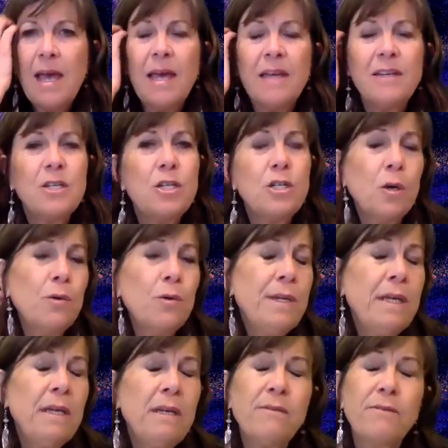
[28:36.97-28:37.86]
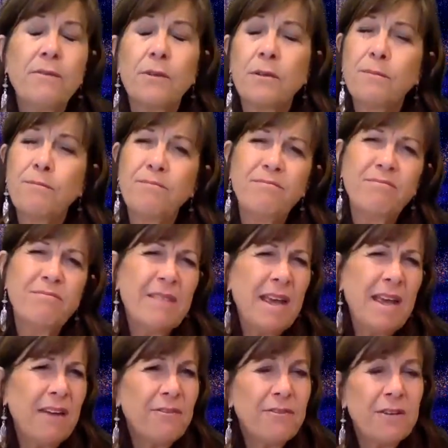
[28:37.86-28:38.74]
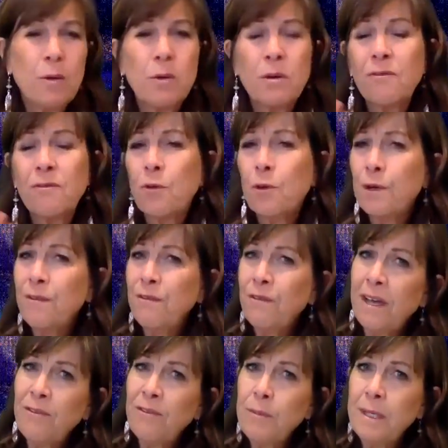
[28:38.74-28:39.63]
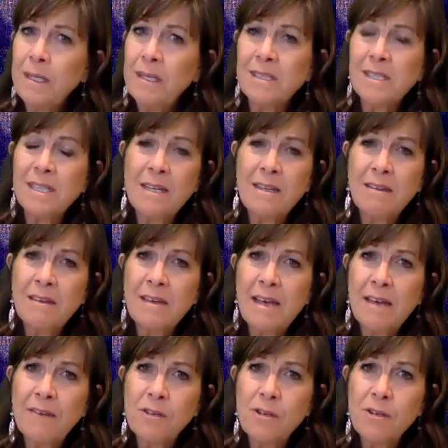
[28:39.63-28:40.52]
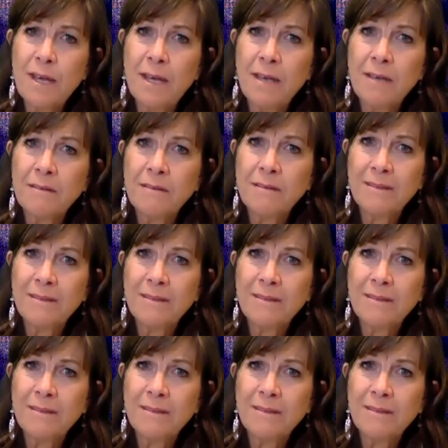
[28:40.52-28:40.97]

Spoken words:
And don't eat for half hour, 45 minutes, anything after that.